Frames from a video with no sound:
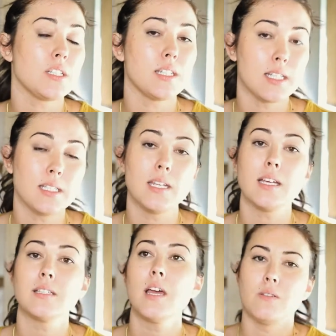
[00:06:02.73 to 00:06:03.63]

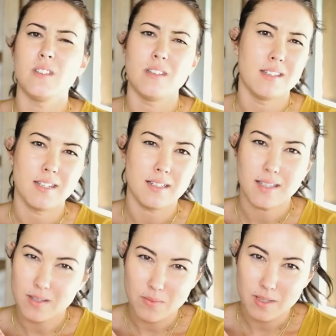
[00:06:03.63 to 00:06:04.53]
statistics. I know statistics
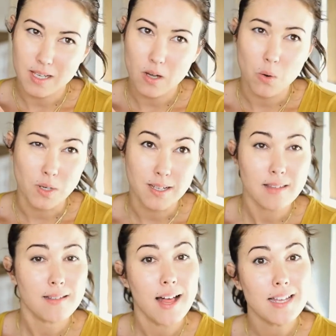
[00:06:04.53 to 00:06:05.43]
isn't really a core
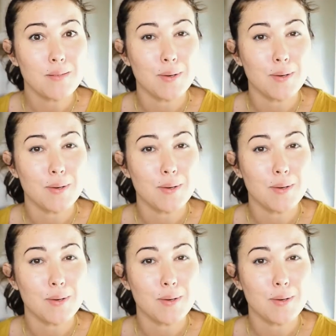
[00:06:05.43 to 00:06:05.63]
science class,